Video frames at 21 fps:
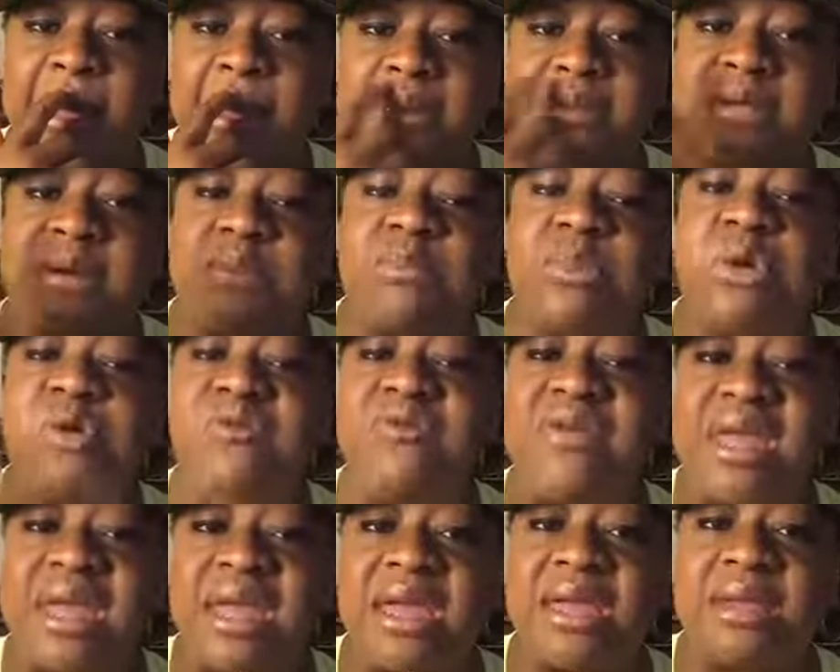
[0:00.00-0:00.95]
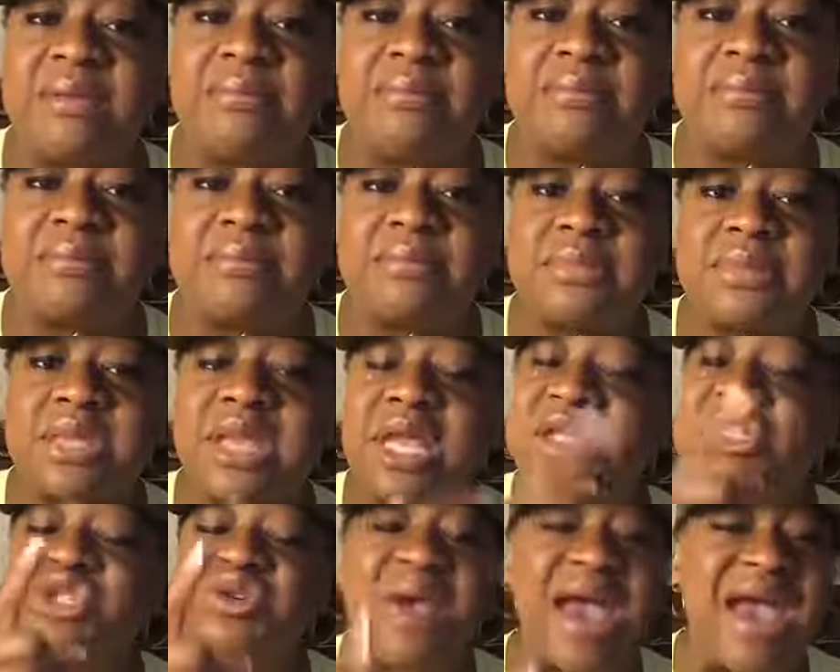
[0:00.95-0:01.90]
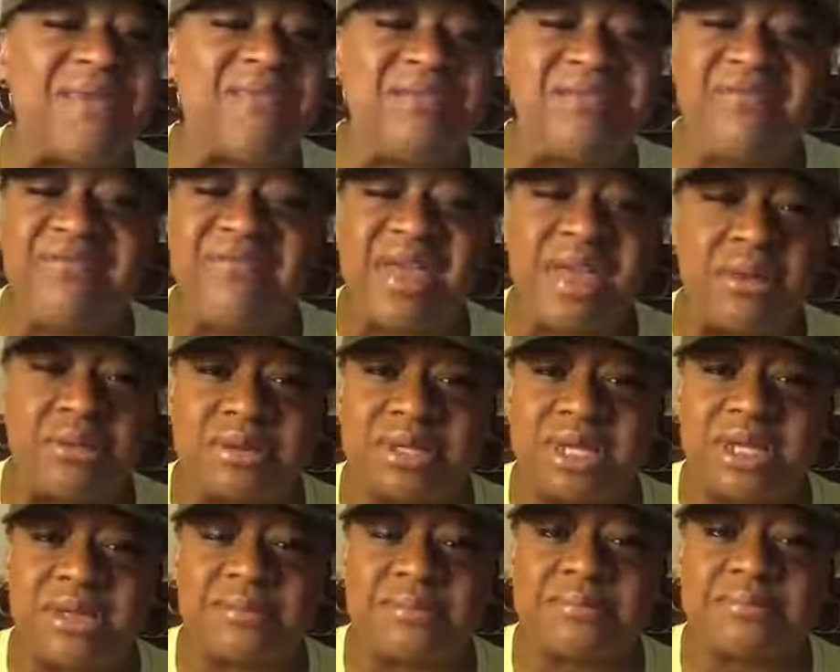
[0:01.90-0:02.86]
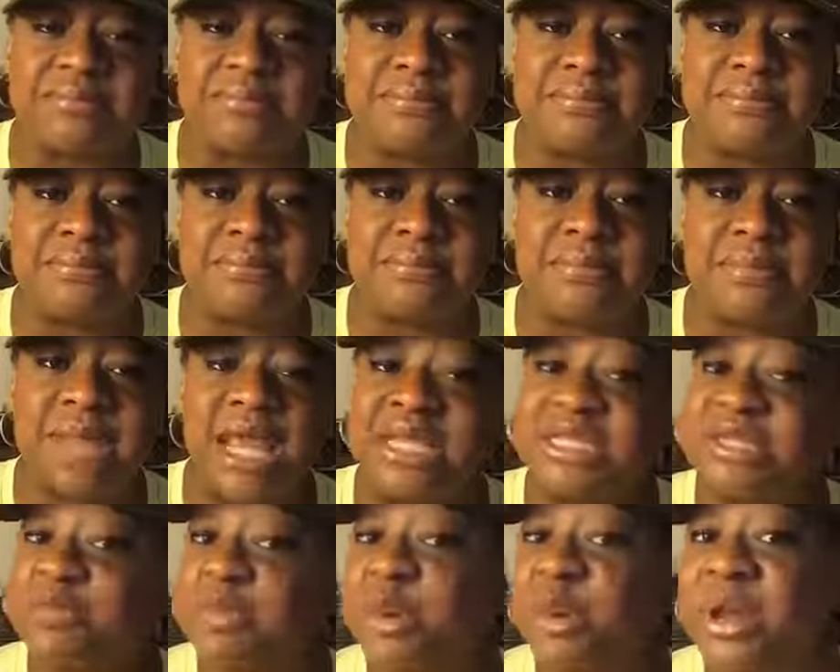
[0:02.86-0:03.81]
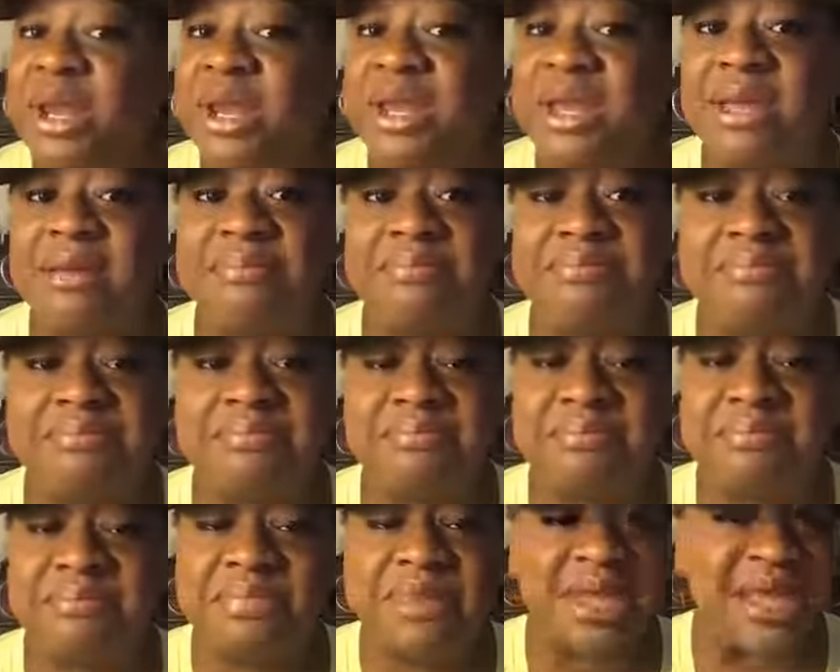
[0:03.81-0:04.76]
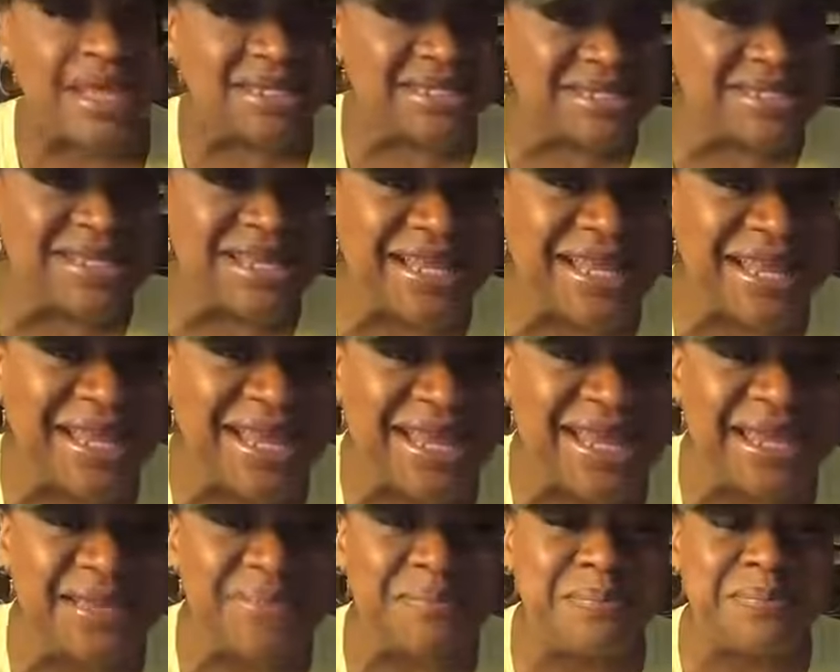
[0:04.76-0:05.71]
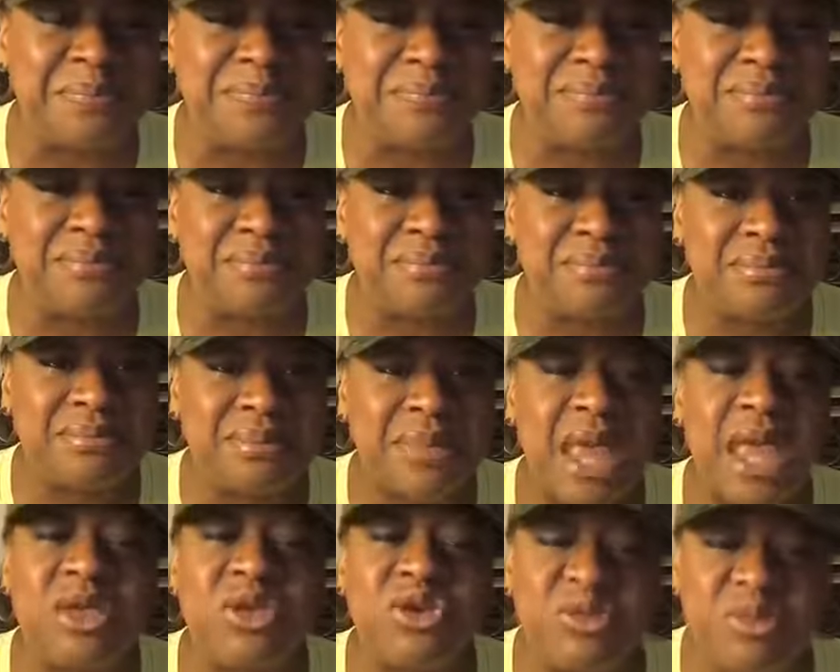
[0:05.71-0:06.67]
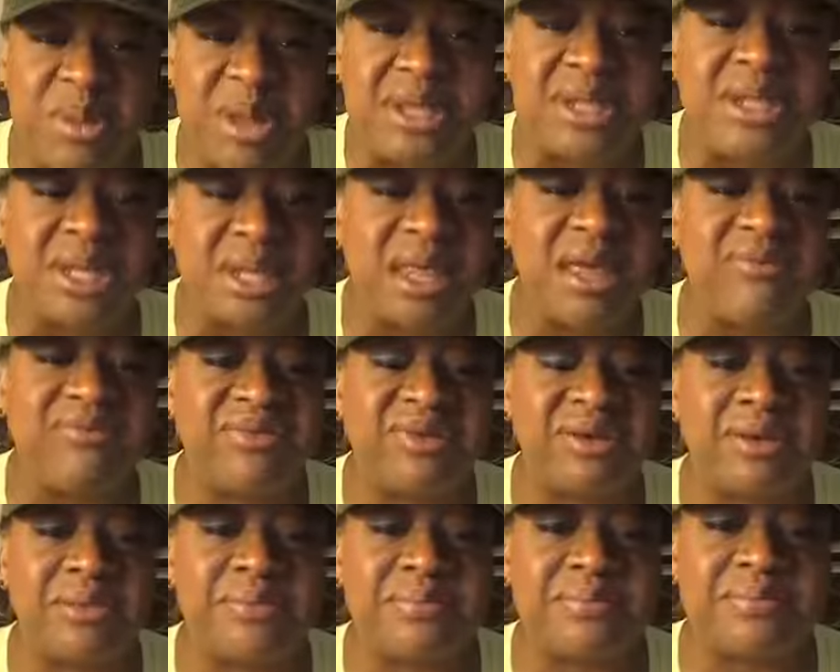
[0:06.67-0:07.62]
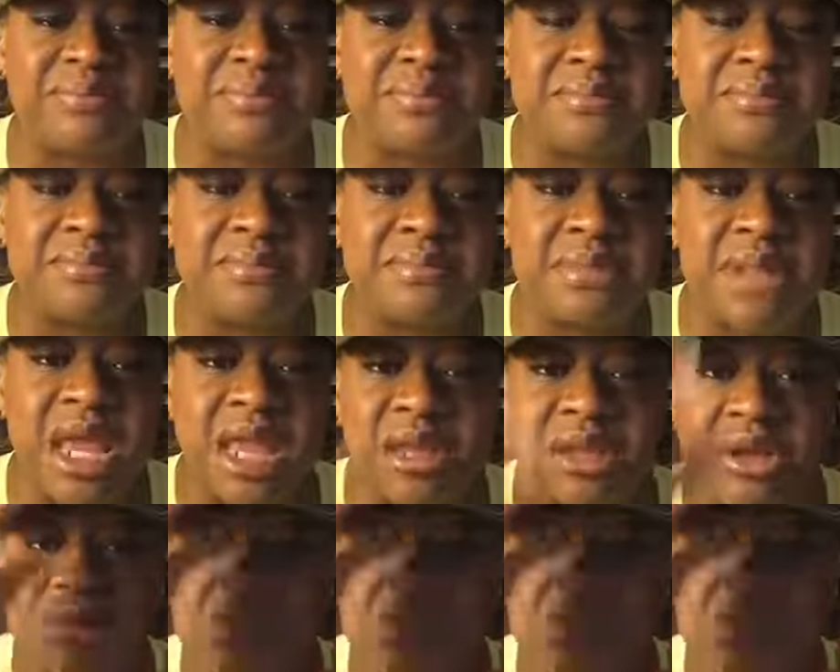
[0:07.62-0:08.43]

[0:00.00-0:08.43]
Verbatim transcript: to move in because you haven't filled it. It's pretty because it's clean and you've been delivered and their